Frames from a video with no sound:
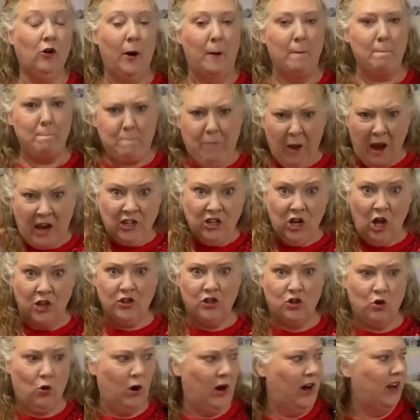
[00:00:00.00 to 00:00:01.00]
and banged on
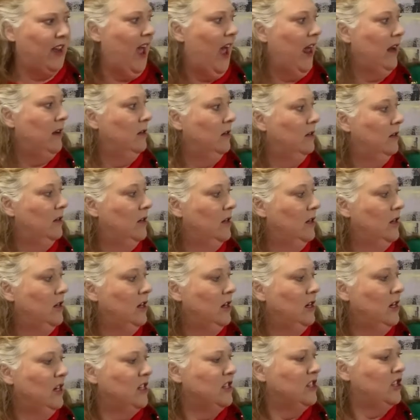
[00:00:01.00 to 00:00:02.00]
the door again.
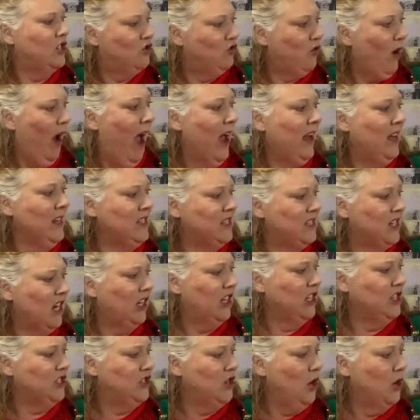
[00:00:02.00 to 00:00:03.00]
The dragon stuck
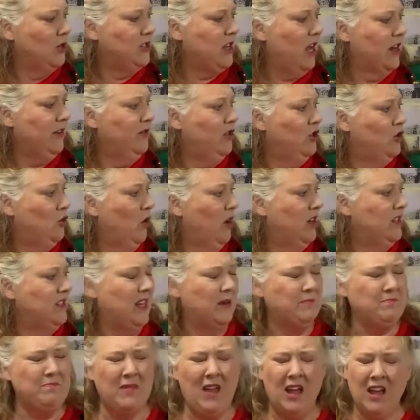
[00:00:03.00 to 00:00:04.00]
his nose out of the door and
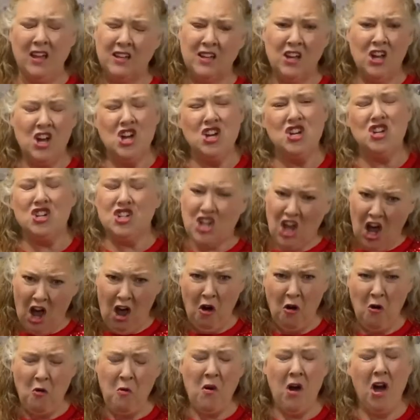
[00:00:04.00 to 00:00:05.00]
said,
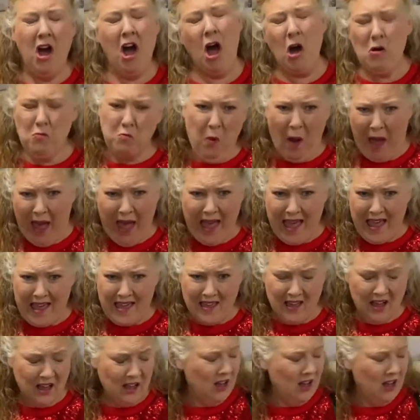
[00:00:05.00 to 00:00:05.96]
Go away.